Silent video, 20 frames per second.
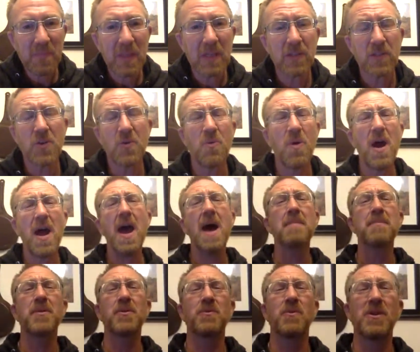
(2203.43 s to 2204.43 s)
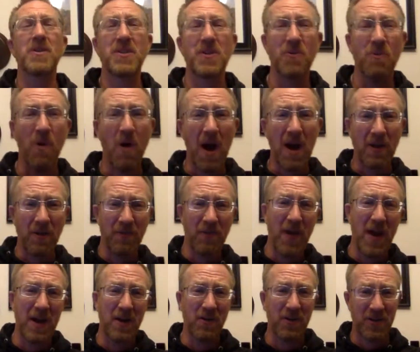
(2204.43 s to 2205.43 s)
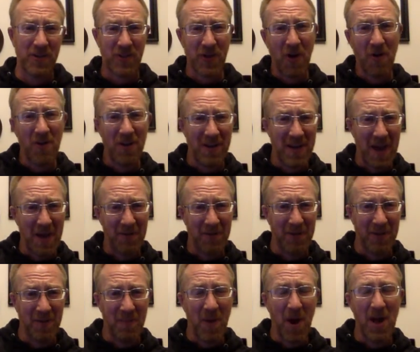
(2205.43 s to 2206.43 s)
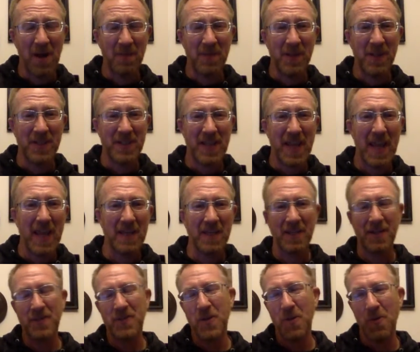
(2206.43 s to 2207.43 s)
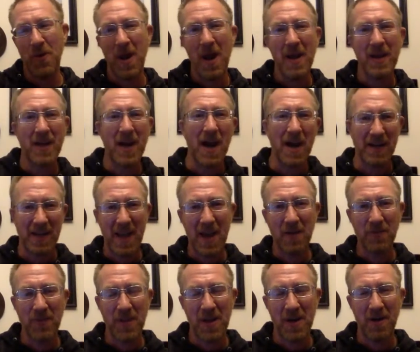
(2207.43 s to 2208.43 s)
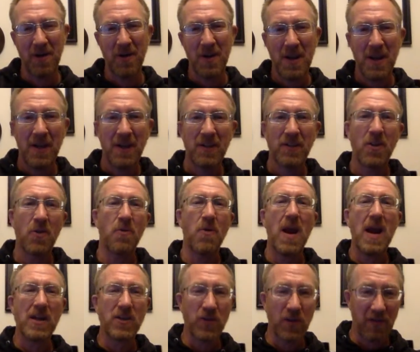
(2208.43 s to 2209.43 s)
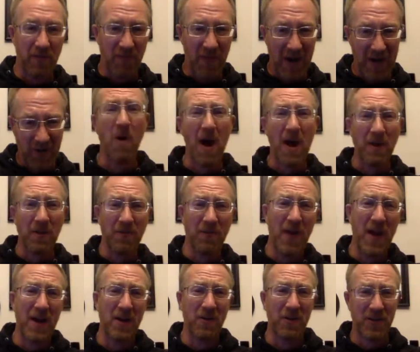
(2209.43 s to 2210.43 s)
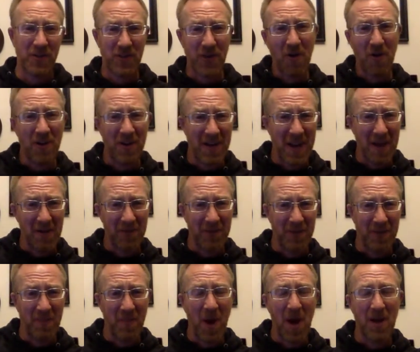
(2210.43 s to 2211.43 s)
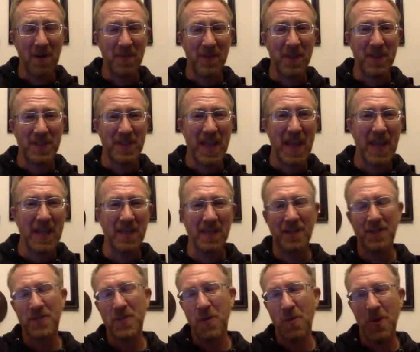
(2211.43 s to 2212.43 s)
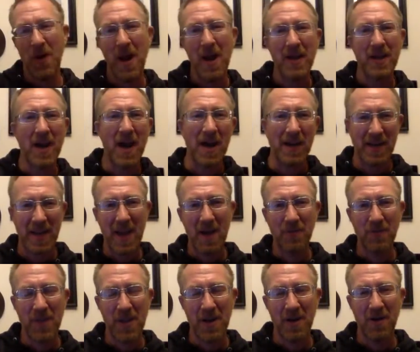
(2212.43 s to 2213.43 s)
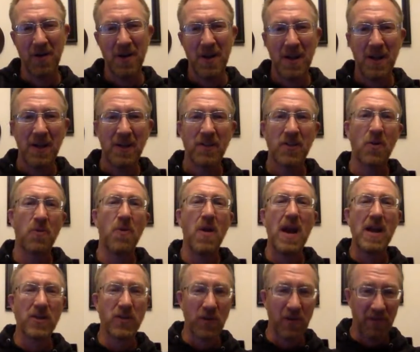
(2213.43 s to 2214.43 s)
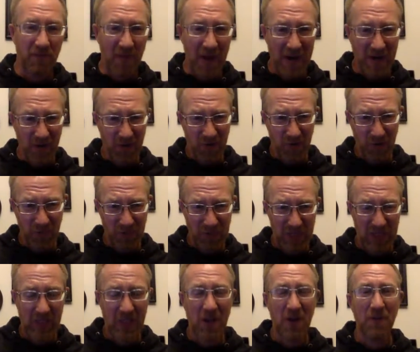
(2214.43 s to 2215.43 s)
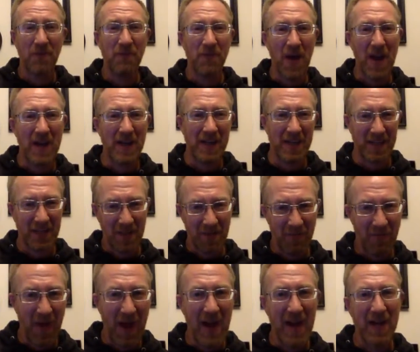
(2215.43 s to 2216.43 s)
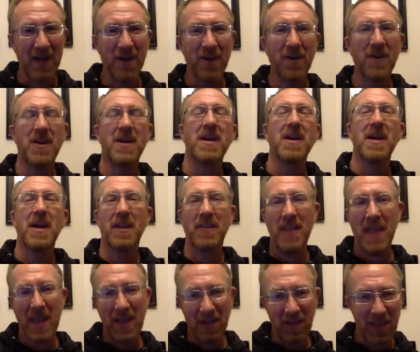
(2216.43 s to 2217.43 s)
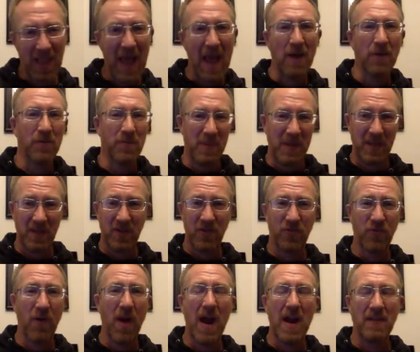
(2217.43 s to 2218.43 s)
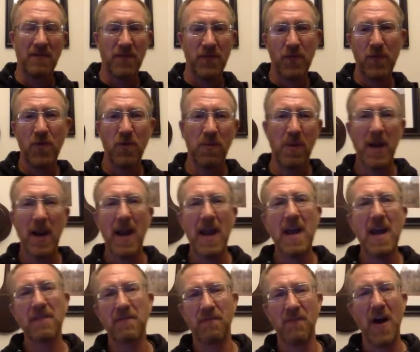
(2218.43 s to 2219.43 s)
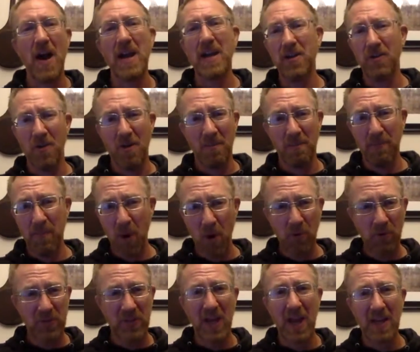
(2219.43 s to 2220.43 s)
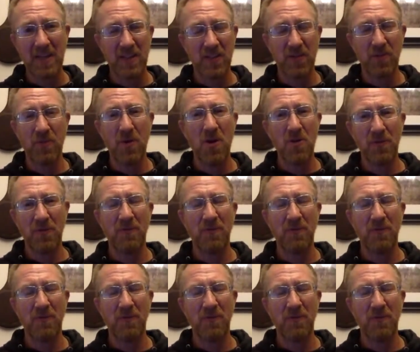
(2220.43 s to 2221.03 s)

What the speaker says: So what happened was a wildfire had started down in the bottom of this canyon. So when I got down there, wildfire had started down in the bottom of this canyon. So when I got down there were actually fire crews in there fighting the fire. And they allowed me to drive through, but I had fire on both sides of the road.